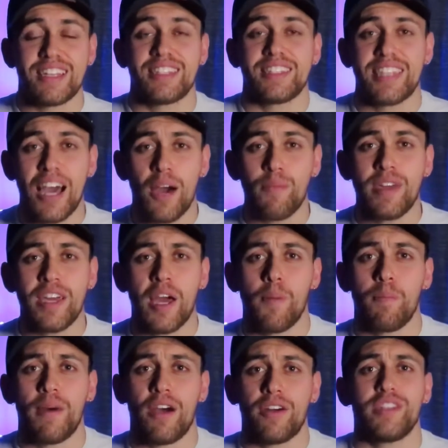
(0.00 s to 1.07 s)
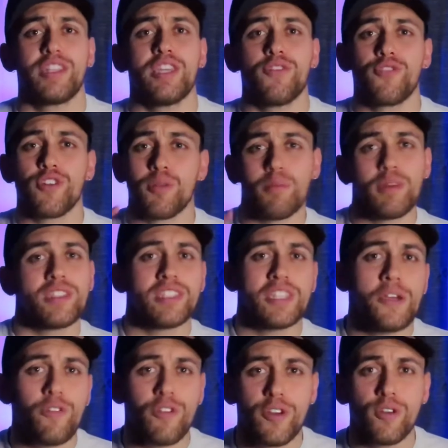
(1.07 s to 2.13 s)
Tell me about different
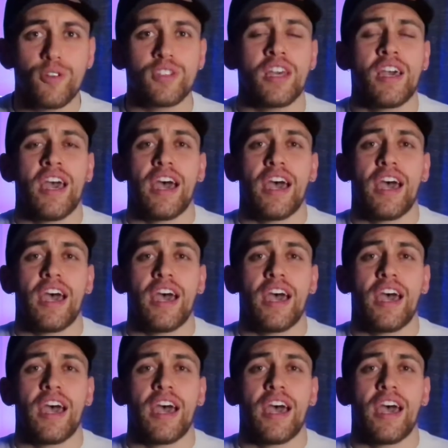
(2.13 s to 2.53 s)
materials,